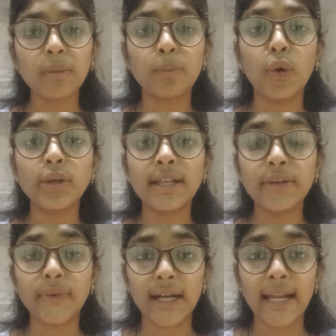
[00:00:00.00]
more
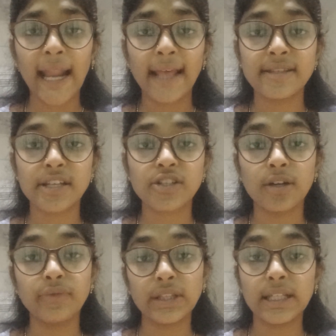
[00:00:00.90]
than one
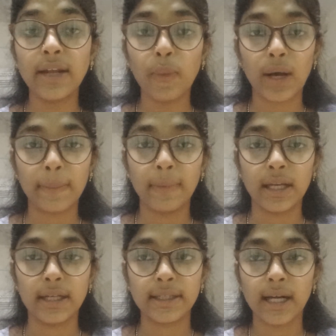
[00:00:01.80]
transaction within a 1
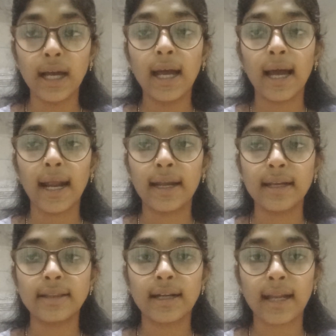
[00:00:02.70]
minute,
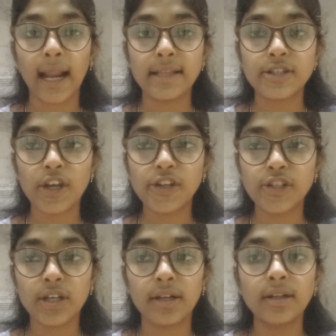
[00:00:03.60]
and the
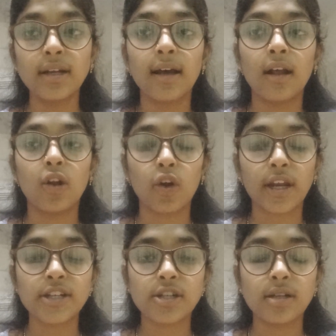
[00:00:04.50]
transaction
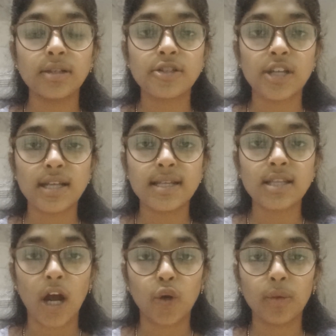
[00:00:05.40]
location
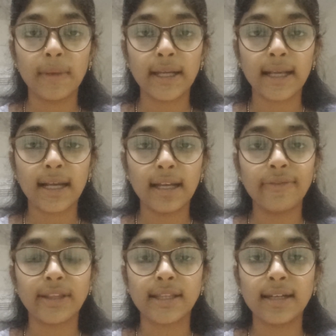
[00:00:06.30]
changes automatically
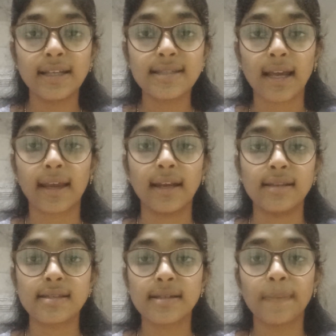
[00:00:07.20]
within a
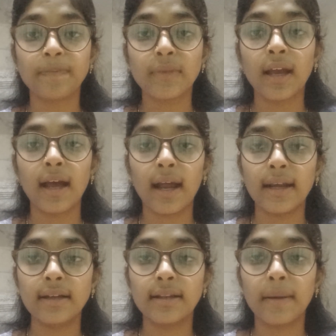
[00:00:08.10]
seconds,
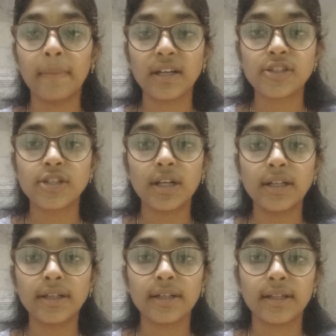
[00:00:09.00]
and the
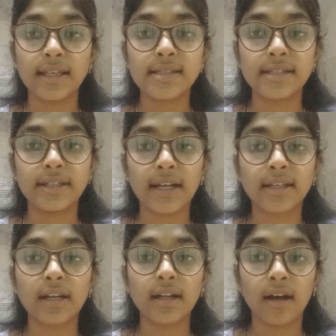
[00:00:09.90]
merchant is
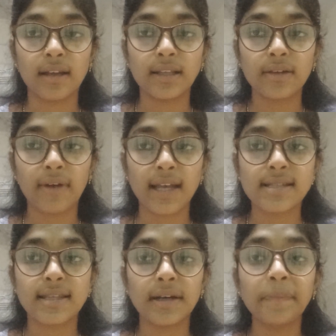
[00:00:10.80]
detected,
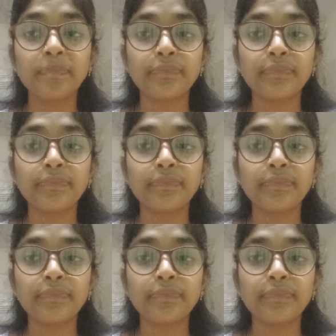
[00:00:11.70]
otherwise the